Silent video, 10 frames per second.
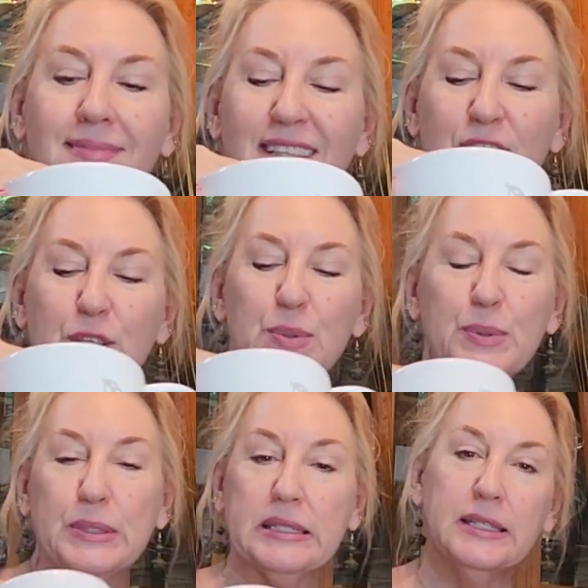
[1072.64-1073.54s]

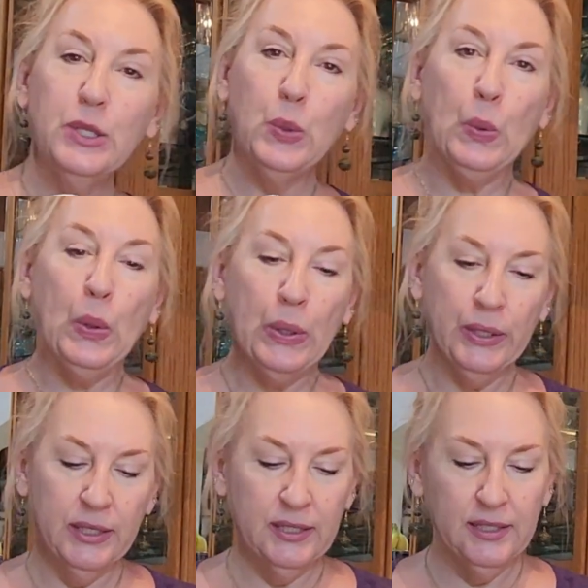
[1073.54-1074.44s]
Cute, no?
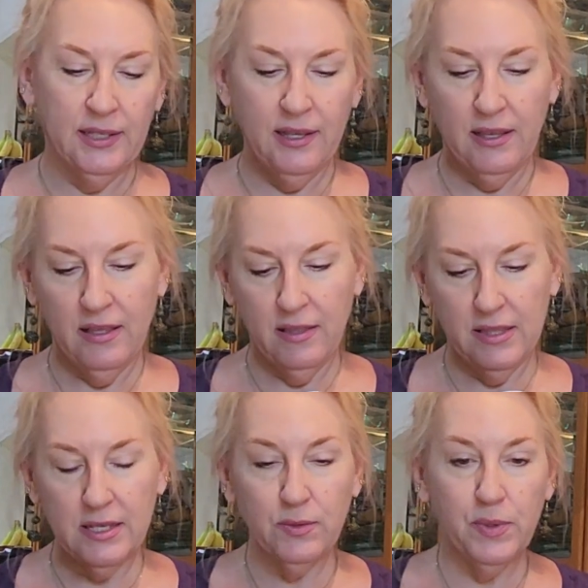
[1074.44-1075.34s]

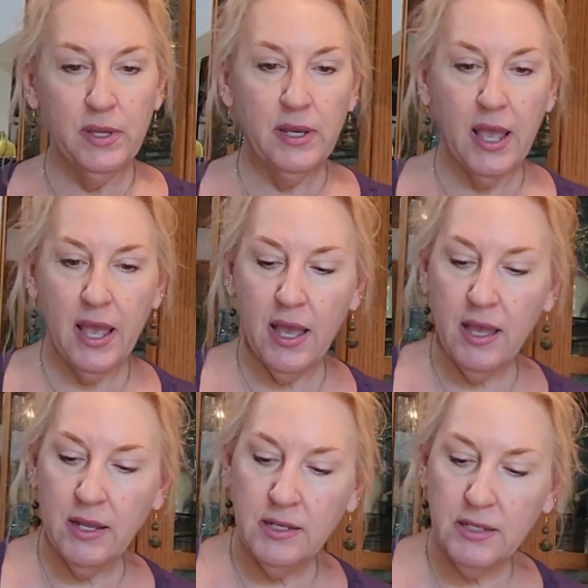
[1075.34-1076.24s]
This one
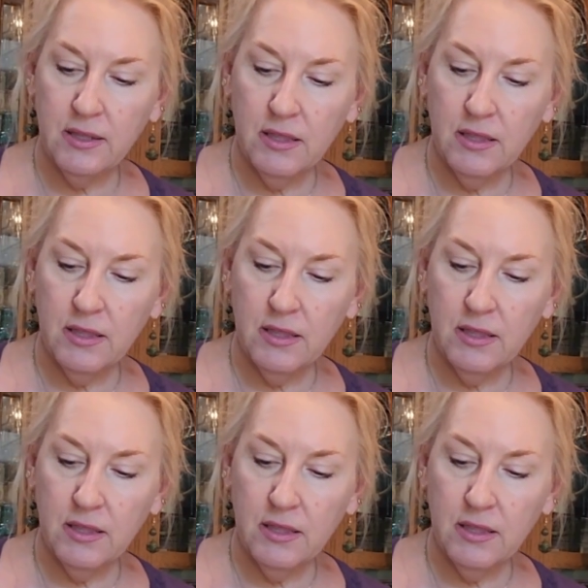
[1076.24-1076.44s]
and